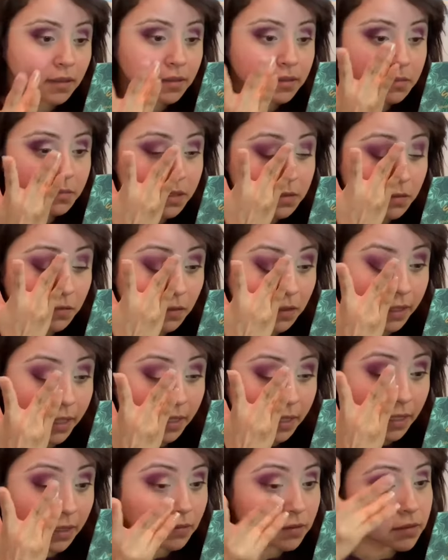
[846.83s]
because it makes me feel like I
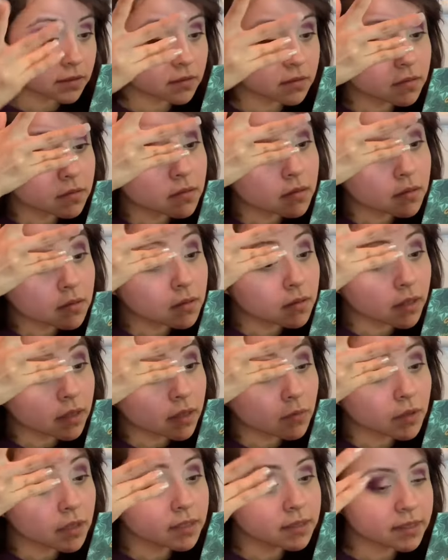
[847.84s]
can. Like,
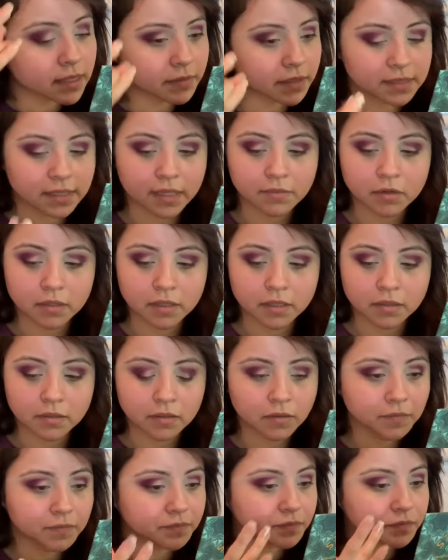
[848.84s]
really take my time on it, you know?